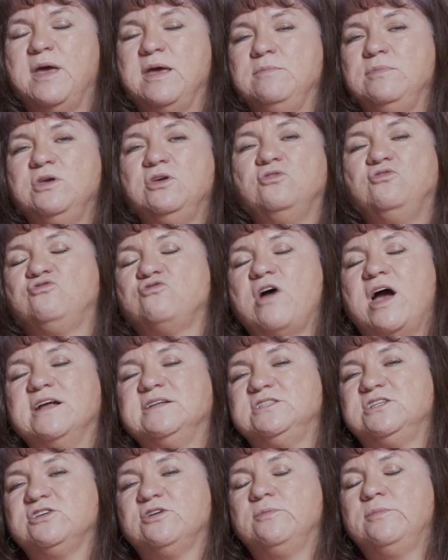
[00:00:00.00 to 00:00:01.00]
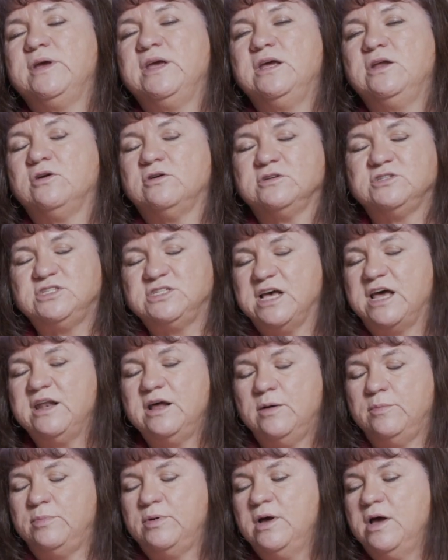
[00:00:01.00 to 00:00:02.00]
maybe you dried deer meat or set
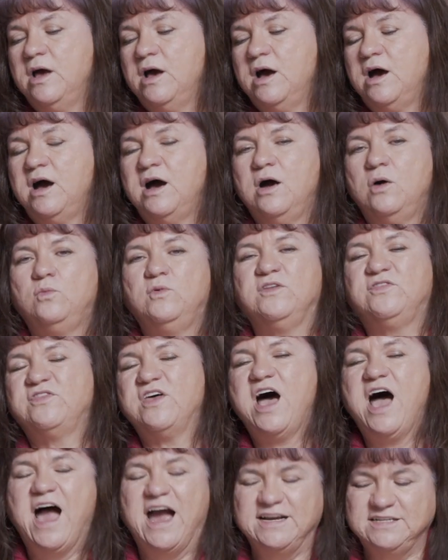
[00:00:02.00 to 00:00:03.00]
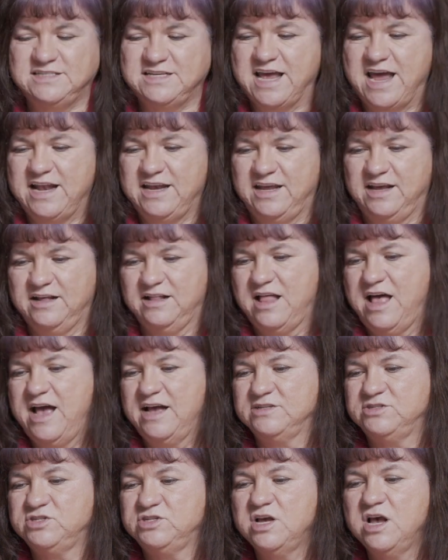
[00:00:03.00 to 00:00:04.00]
up with the hide tanning
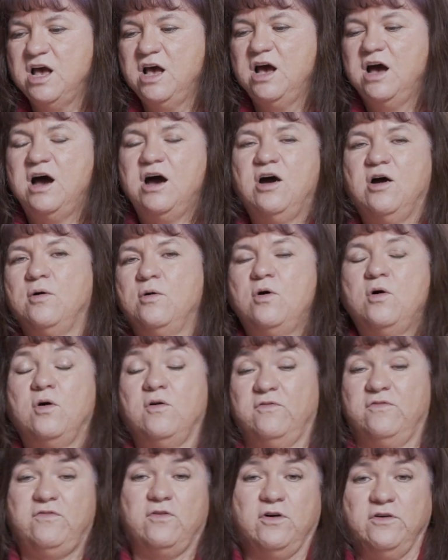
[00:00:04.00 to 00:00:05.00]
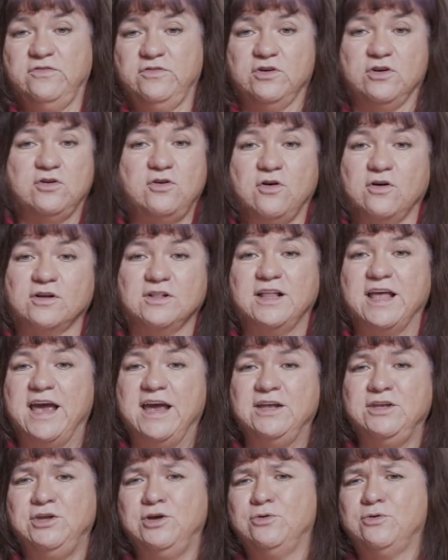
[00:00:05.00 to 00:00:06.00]
class. Or for if you're Coeur
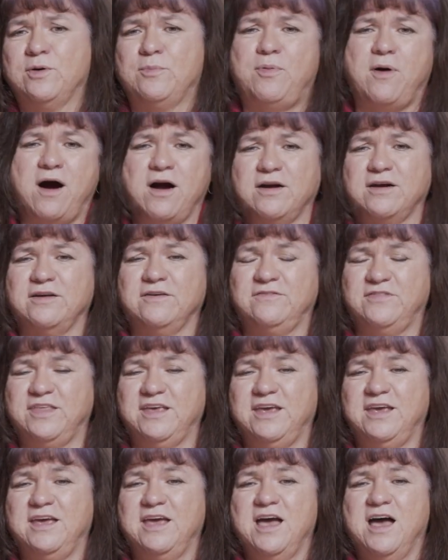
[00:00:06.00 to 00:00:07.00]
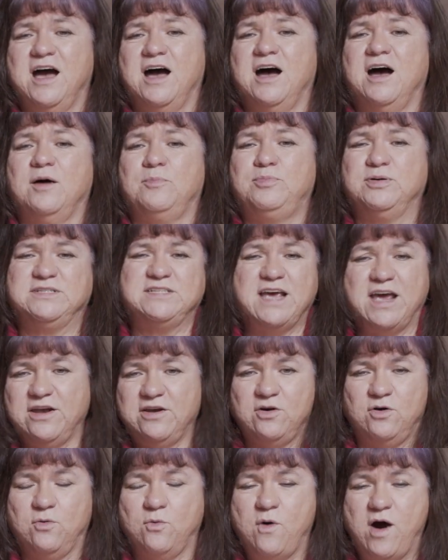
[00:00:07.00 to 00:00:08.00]
d'Alene, you were part of the
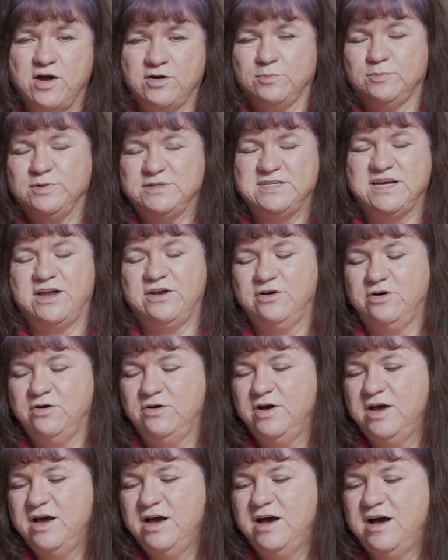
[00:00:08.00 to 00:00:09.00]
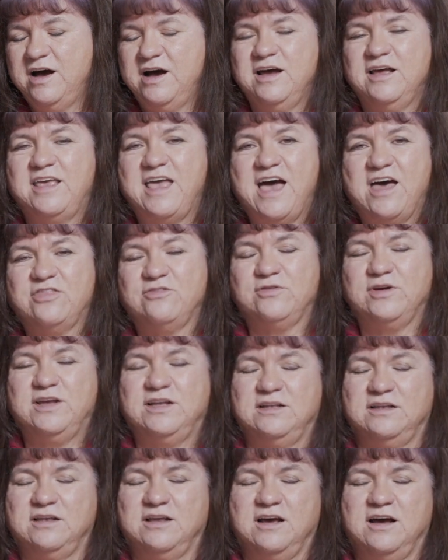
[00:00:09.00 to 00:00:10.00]
water potato
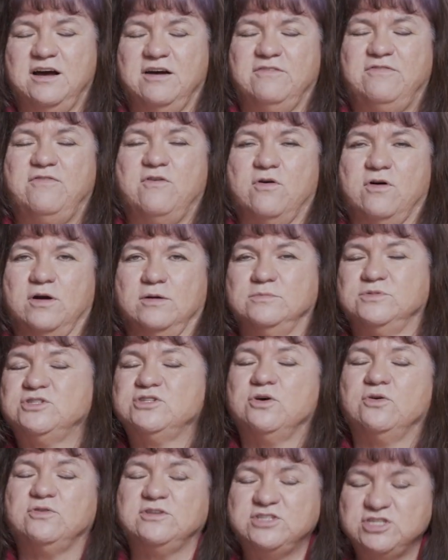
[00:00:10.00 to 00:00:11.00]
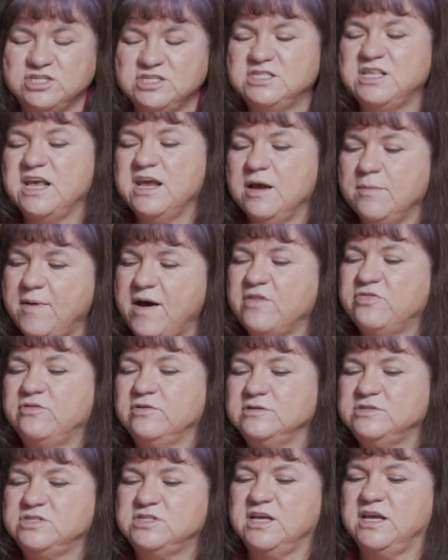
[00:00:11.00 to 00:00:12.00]
gathering forum. So just think about
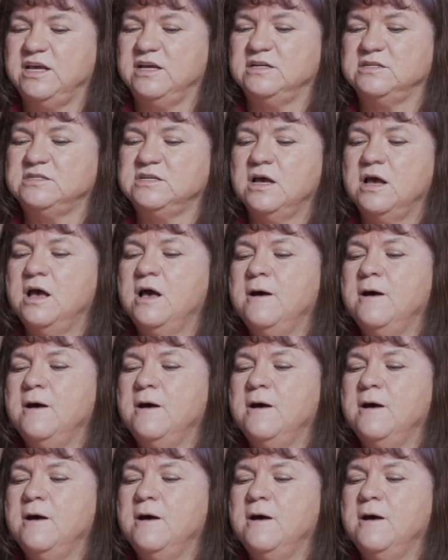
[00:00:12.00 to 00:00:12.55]
those things.